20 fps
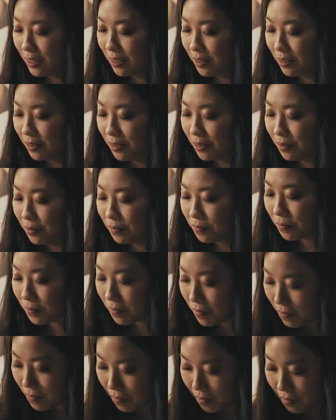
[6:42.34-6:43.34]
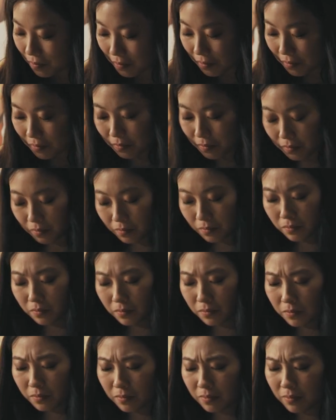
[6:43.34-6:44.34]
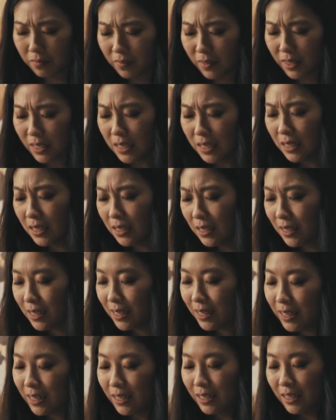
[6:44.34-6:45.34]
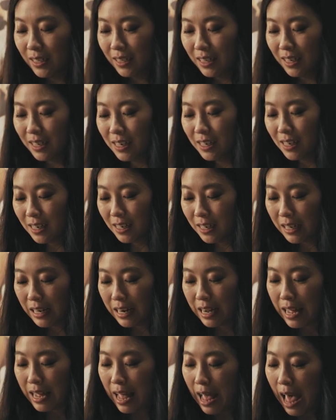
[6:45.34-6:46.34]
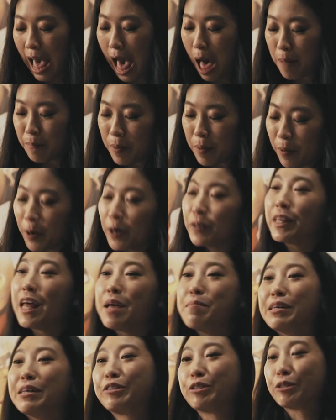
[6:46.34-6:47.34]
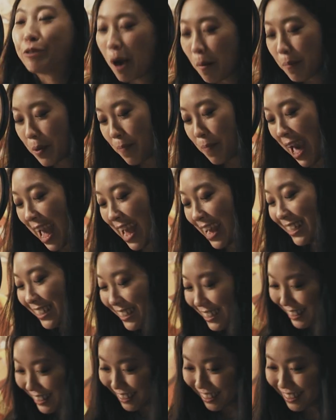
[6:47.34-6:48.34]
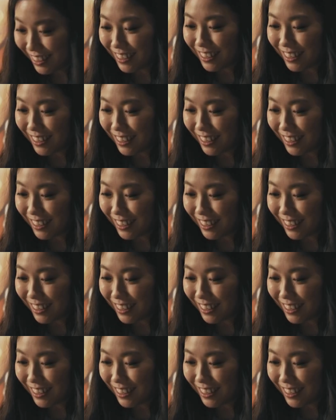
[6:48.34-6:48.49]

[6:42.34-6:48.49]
Special delivery for. Ah, don't hit me! Don't hit me! Happy birthday, Mr. Grumpy Pants.